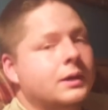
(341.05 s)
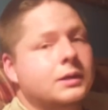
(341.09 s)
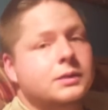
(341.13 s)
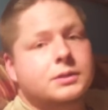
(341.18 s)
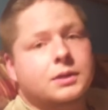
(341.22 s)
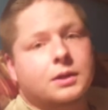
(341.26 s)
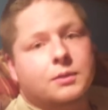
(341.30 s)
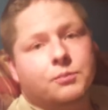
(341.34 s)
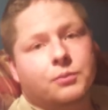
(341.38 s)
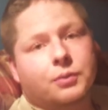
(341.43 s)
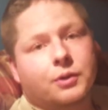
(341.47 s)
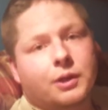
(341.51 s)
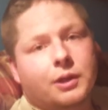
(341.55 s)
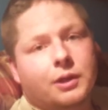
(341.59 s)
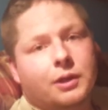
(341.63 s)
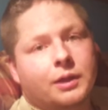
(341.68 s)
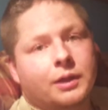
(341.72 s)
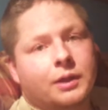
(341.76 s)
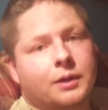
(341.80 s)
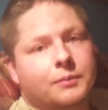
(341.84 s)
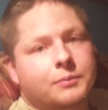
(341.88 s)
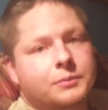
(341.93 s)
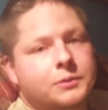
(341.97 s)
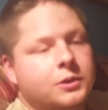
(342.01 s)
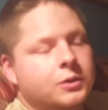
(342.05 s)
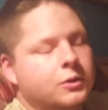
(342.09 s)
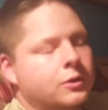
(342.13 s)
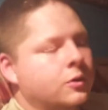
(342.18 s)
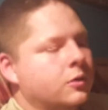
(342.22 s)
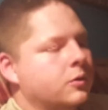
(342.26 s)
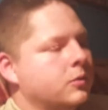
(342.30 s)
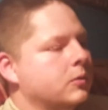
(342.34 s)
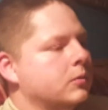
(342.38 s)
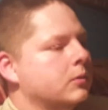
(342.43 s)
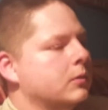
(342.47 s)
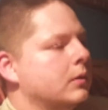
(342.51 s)
It's completely up to
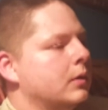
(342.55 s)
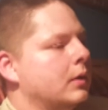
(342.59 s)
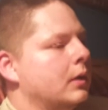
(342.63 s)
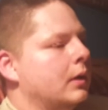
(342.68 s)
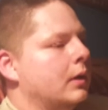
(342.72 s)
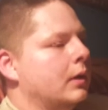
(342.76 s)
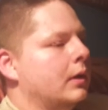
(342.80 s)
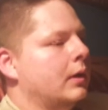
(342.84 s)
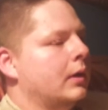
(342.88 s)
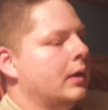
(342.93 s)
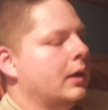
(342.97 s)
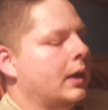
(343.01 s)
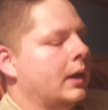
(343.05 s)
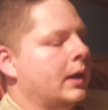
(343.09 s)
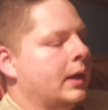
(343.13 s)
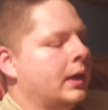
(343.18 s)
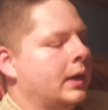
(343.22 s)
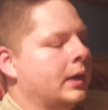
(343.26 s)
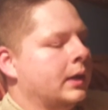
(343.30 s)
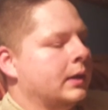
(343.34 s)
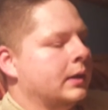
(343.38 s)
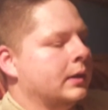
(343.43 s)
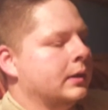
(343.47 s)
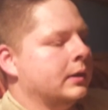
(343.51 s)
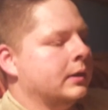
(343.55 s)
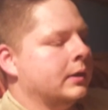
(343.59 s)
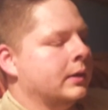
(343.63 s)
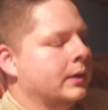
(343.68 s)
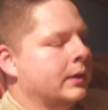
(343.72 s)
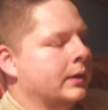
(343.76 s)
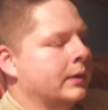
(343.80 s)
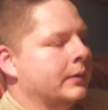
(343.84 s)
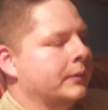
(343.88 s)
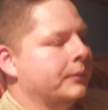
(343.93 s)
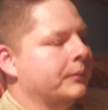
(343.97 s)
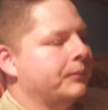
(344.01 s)
you,
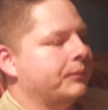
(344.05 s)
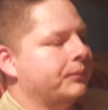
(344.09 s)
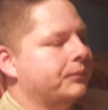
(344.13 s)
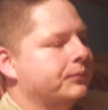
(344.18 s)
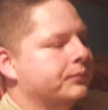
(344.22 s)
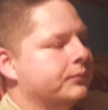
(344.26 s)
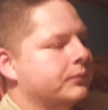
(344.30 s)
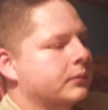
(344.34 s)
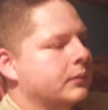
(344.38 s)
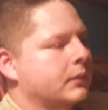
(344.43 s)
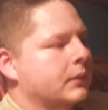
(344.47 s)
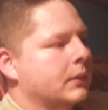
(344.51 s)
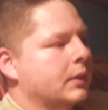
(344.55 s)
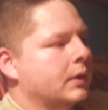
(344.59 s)
and